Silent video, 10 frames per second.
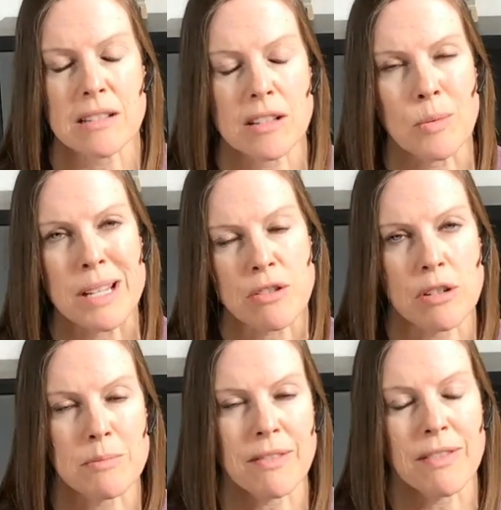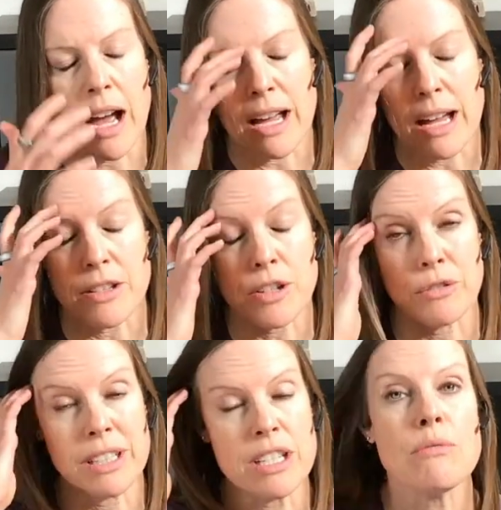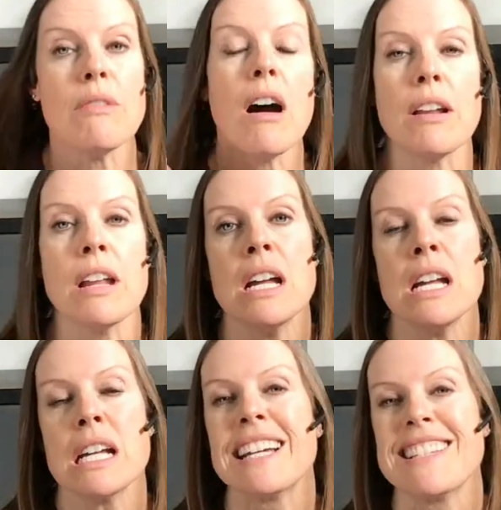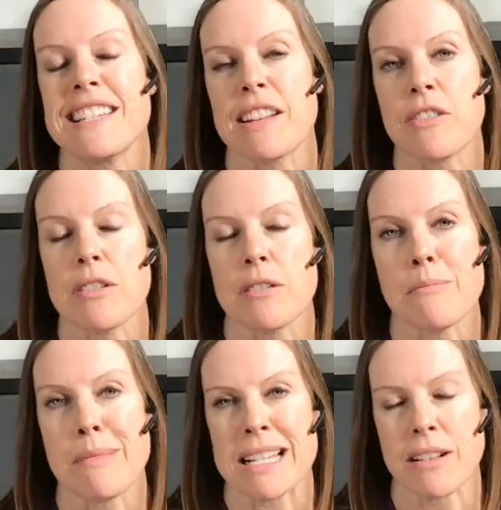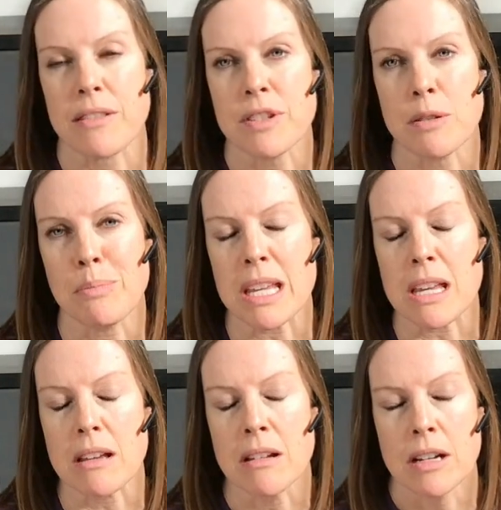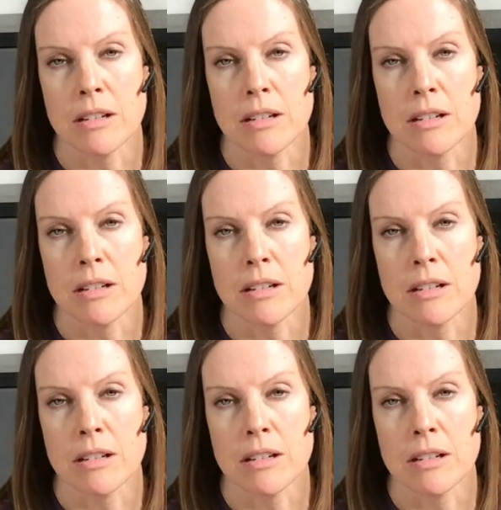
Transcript: So, in terms of, I, I, certainly do not consider myself to be,